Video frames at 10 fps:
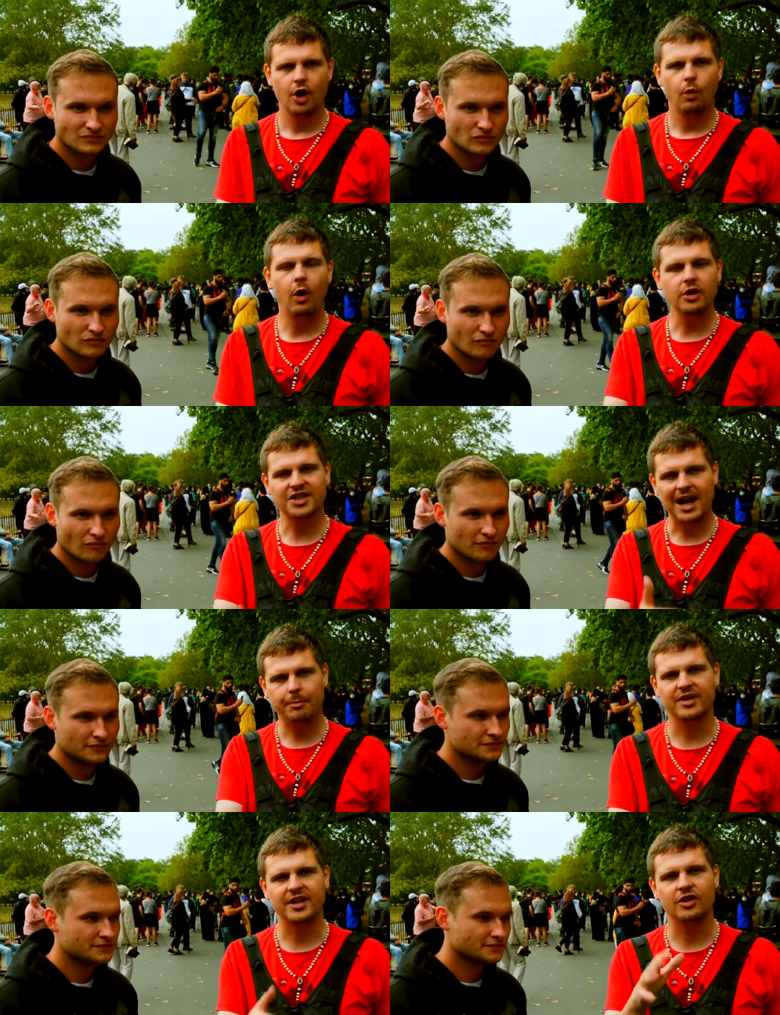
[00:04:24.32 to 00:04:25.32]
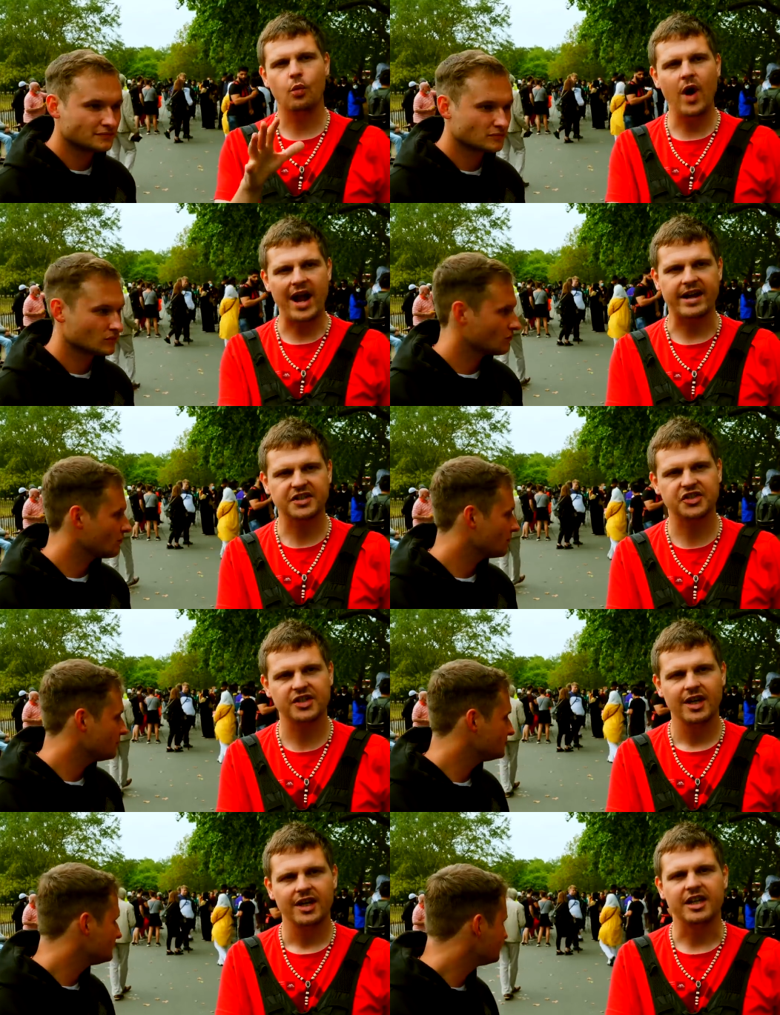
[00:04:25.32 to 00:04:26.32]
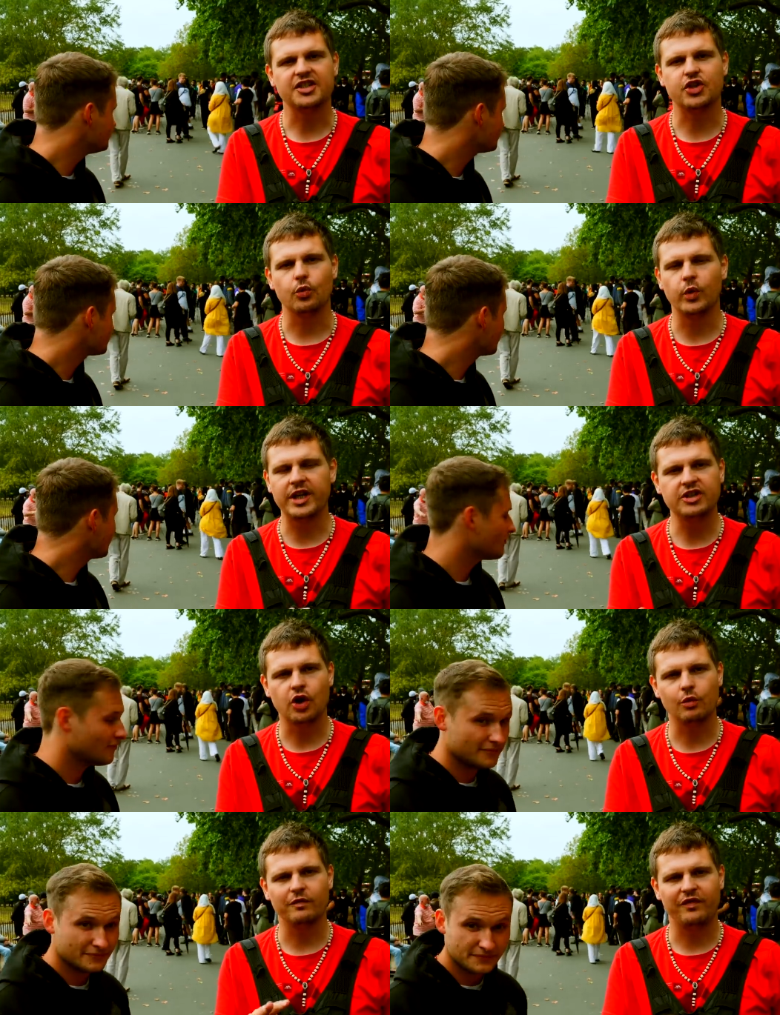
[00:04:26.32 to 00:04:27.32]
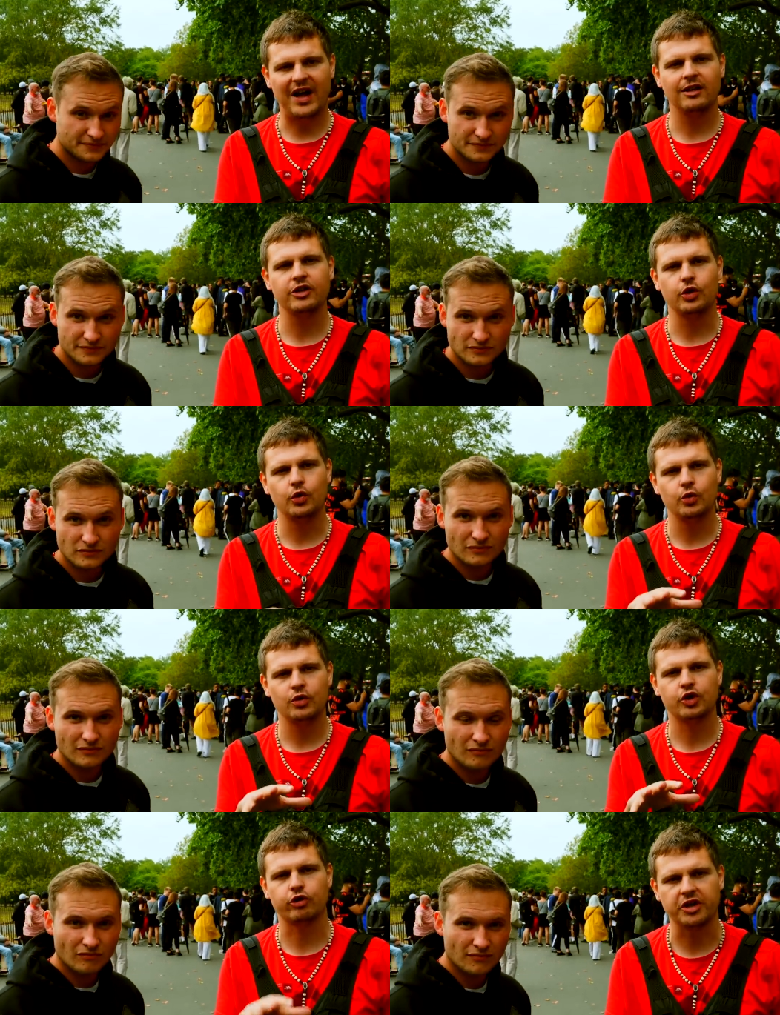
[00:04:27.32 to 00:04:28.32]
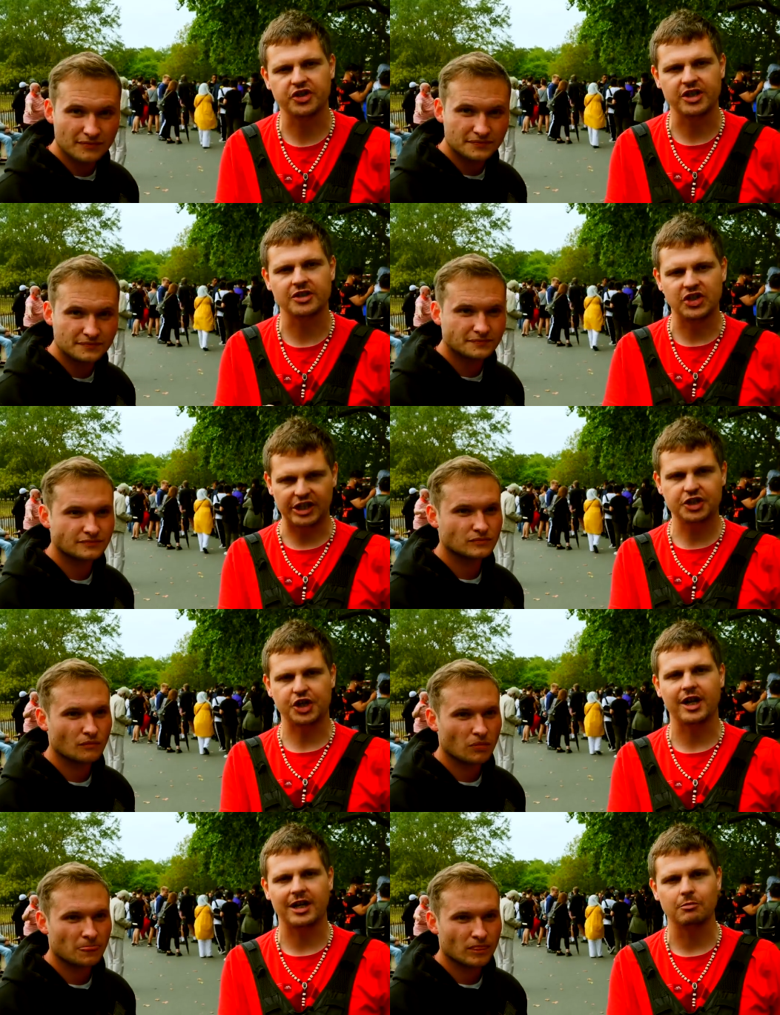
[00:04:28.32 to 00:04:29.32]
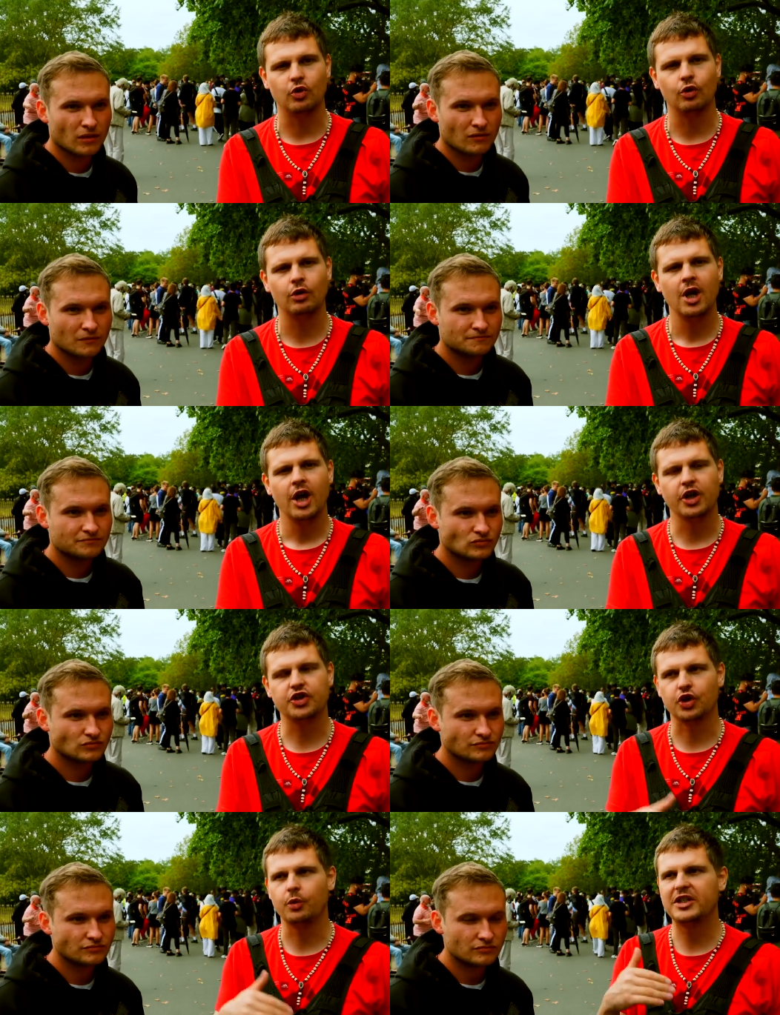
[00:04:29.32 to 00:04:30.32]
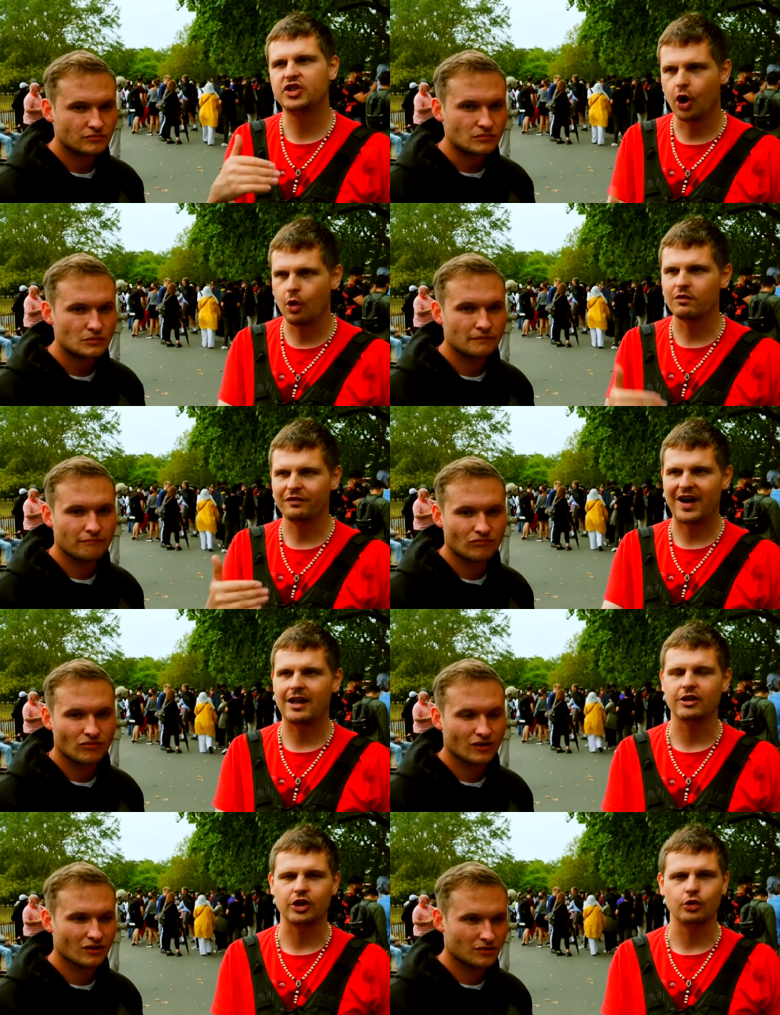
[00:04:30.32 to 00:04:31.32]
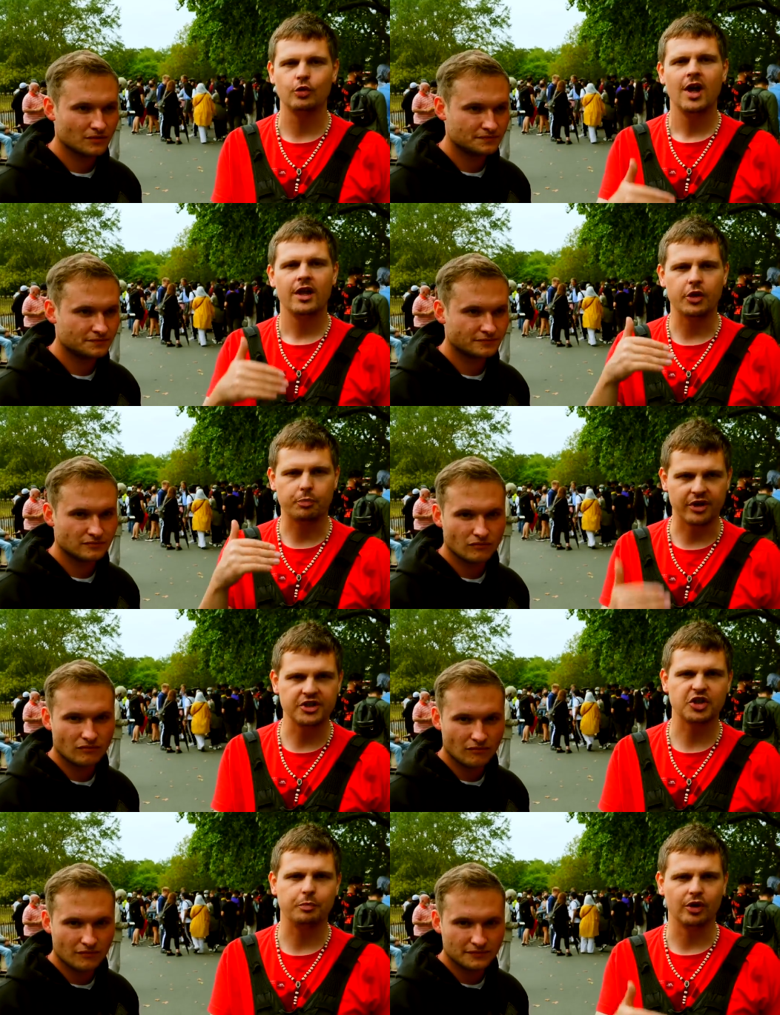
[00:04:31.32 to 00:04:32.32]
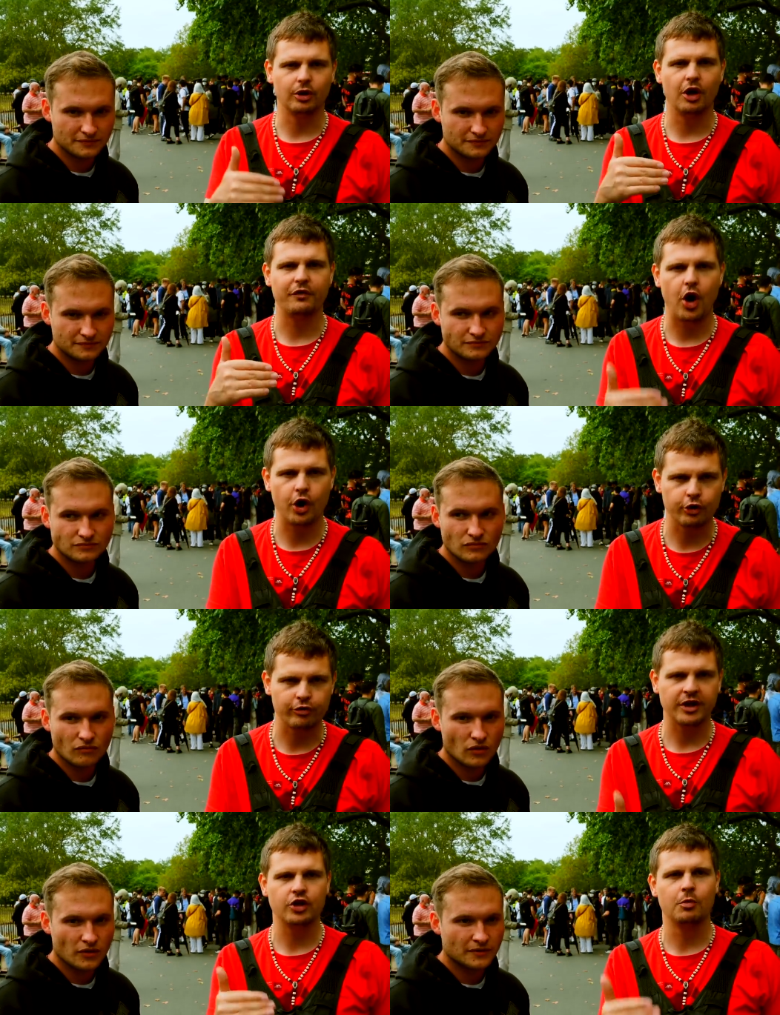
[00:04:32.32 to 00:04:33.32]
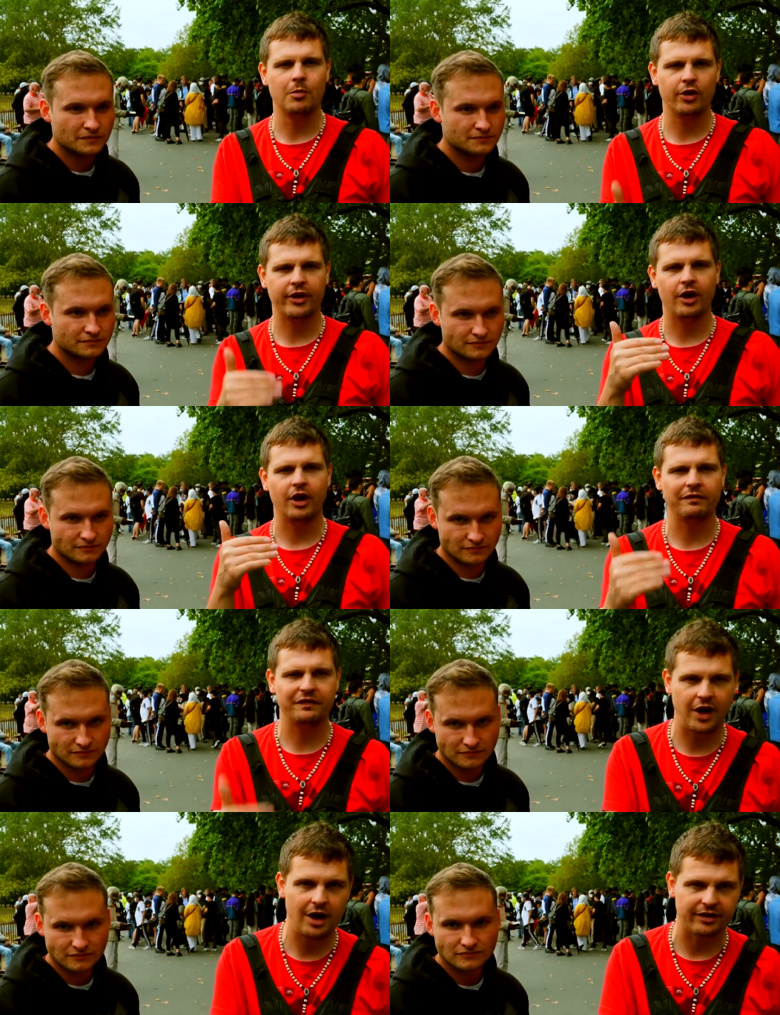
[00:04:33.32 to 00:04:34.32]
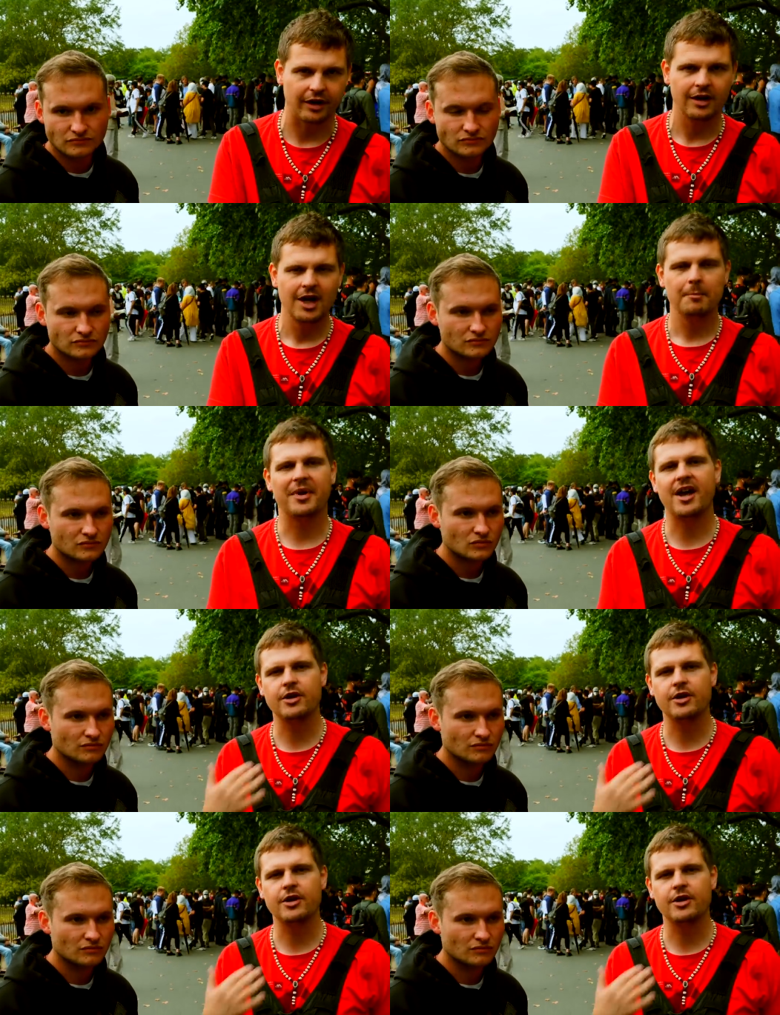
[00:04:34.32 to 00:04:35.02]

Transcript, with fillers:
Speaker 1: What has happened in the West is that we don't value Christian teaching anymore, and so we don't value the principle of honouring your mother and father. But I